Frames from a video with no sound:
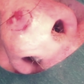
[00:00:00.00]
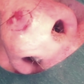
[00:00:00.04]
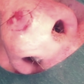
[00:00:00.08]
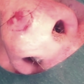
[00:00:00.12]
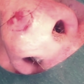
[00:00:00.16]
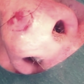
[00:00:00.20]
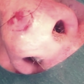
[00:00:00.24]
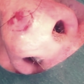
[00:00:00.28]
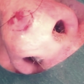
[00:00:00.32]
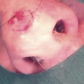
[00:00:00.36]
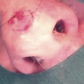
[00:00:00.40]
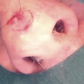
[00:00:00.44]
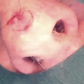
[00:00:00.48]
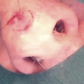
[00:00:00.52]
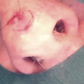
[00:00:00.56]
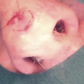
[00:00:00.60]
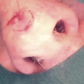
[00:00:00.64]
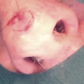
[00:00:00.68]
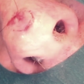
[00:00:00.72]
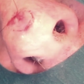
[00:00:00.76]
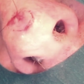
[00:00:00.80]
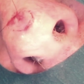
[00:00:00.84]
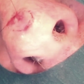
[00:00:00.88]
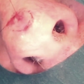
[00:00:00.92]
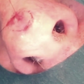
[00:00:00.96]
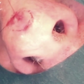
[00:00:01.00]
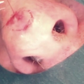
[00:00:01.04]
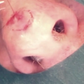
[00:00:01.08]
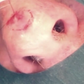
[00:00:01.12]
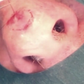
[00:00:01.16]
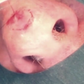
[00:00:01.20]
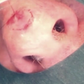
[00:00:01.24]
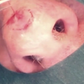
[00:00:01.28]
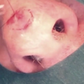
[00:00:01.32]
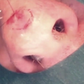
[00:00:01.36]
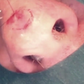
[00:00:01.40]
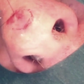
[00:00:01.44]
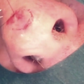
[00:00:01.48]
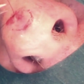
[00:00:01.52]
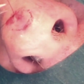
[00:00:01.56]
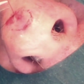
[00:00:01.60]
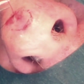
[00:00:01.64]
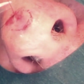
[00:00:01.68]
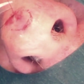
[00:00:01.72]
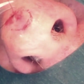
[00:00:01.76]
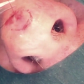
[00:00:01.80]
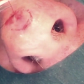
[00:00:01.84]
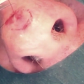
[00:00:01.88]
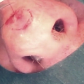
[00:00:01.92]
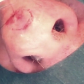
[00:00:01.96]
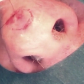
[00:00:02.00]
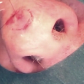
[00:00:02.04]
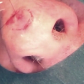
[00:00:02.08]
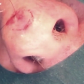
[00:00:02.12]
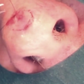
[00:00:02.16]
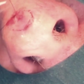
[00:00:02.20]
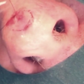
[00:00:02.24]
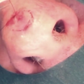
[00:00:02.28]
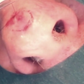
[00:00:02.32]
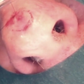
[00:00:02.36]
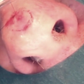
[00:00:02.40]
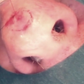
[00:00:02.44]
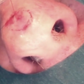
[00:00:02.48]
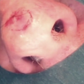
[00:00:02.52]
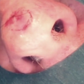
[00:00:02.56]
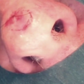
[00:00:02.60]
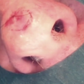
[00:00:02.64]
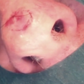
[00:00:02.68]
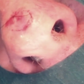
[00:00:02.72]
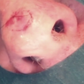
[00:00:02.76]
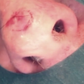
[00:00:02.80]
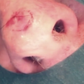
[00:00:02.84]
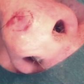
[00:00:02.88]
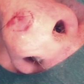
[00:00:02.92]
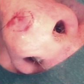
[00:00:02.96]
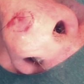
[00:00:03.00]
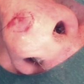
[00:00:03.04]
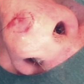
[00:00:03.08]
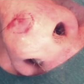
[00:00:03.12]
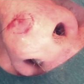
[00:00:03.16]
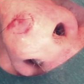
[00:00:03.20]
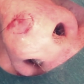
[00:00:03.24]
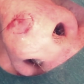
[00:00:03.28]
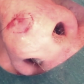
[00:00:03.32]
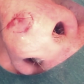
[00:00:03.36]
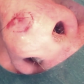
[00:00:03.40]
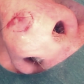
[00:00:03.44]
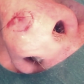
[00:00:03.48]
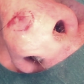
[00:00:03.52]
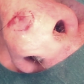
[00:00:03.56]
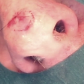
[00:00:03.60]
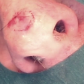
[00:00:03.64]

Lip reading: No one is speaking in this clip.